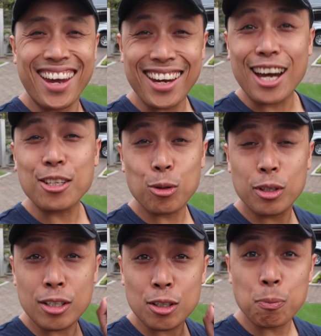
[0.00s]
Hey guys,
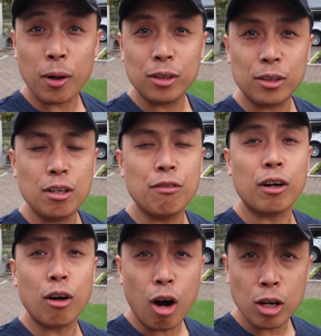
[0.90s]
so this is part 3
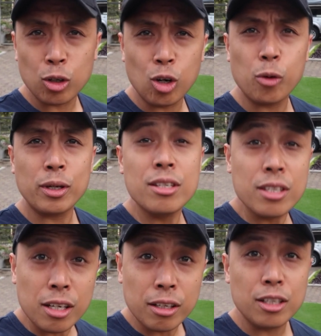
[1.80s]
of our ongoing
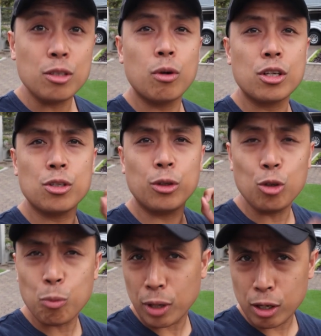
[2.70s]
series, what should
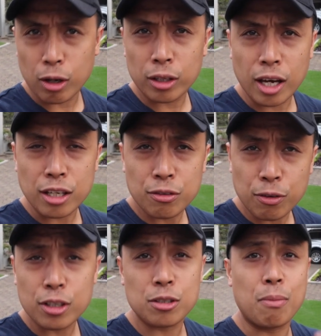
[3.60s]
you prioritize
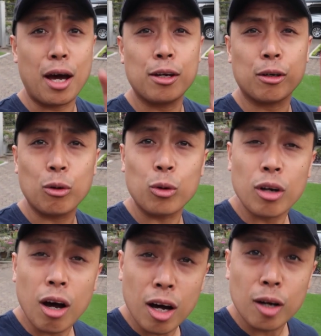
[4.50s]
first, buying your
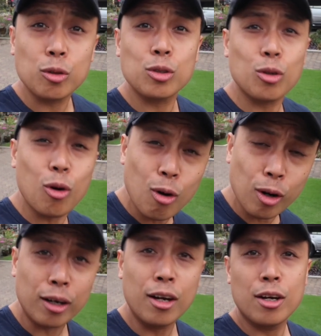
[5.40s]
own house
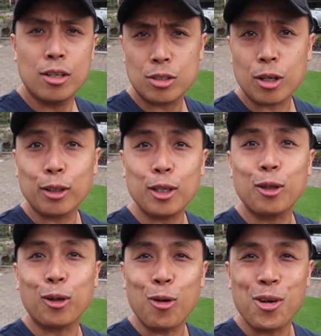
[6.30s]
or starting
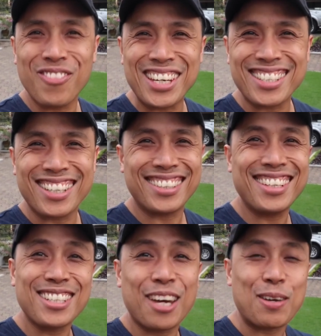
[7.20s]
your own business?
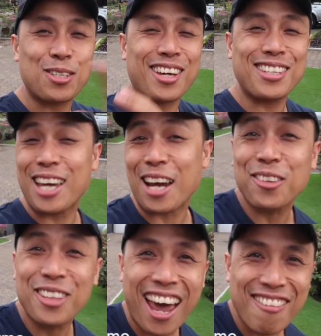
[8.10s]
This time, as you can see, I
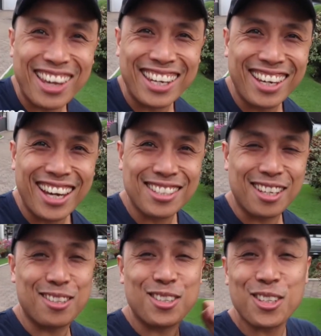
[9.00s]
don't have any guests.
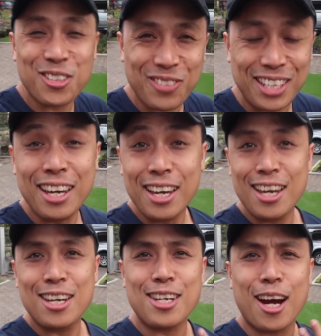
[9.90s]
It's just me
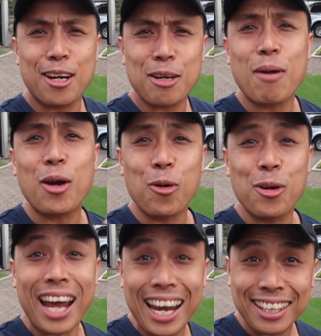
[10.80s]
sharing my
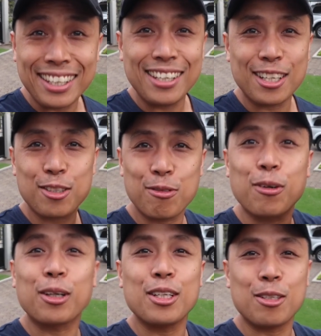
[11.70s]
own ideas
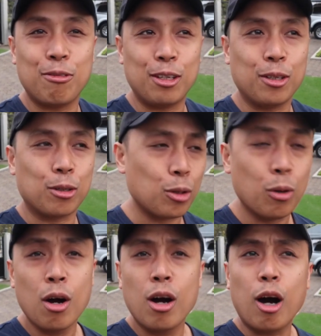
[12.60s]
for this video.
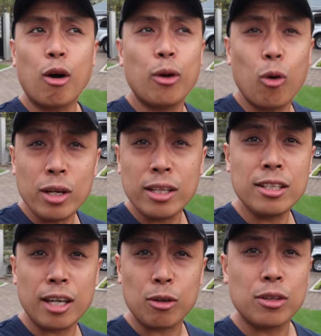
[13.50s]
So the only
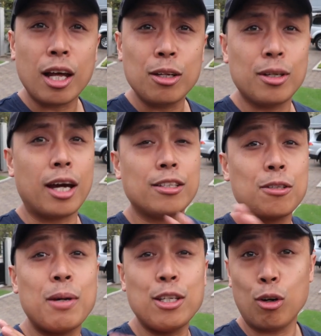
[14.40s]
things I could tell you guys
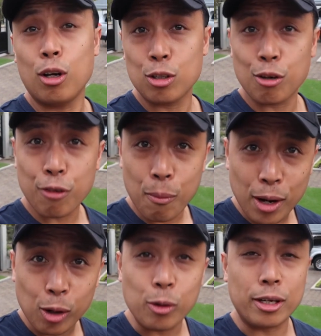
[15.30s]
is based also from
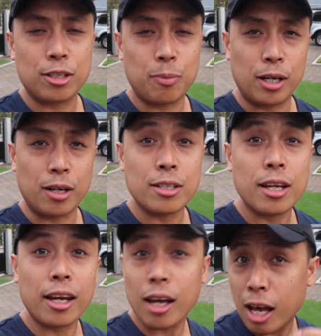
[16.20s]
my own experience,
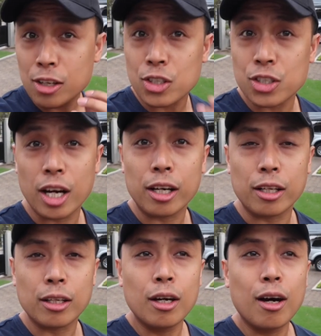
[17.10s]
and I'll just share
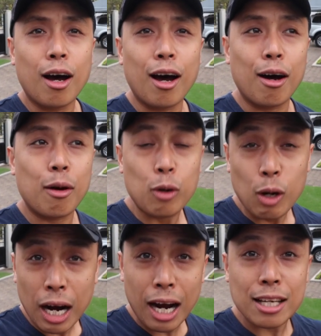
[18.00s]
it
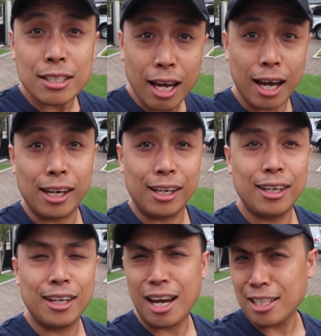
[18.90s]
as
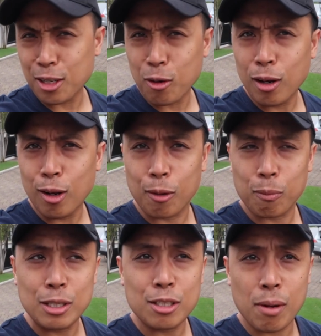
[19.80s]
I go
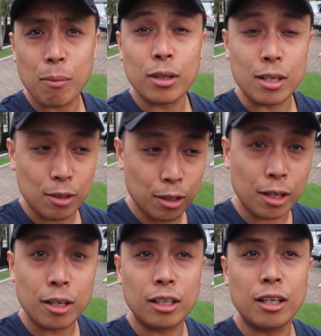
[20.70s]
along. Please remember this,
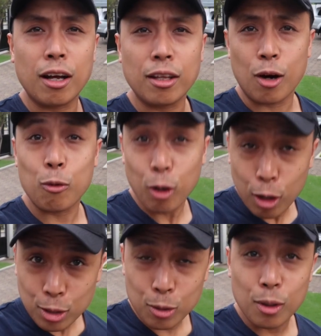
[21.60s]
currently now, we
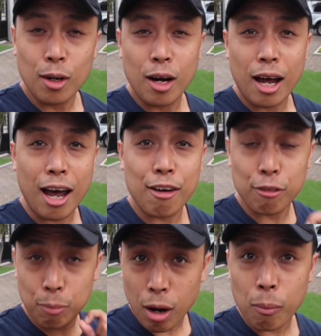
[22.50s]
also
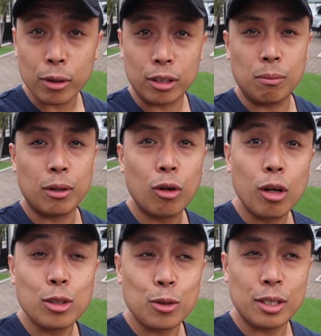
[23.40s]
have property, but
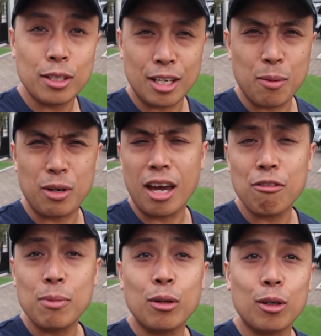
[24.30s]
also in the same way,
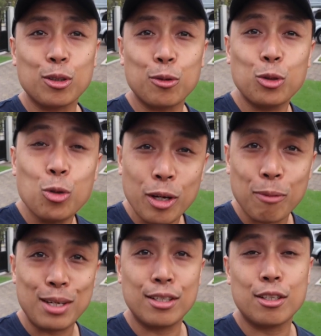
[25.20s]
I've been also
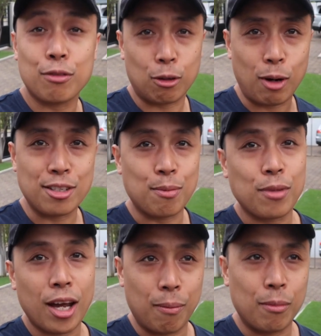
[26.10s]
doing business for quite
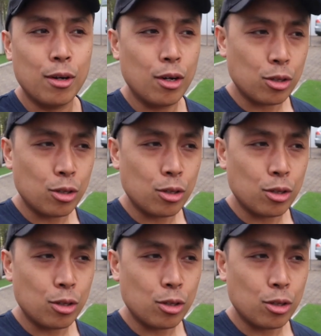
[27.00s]
some time.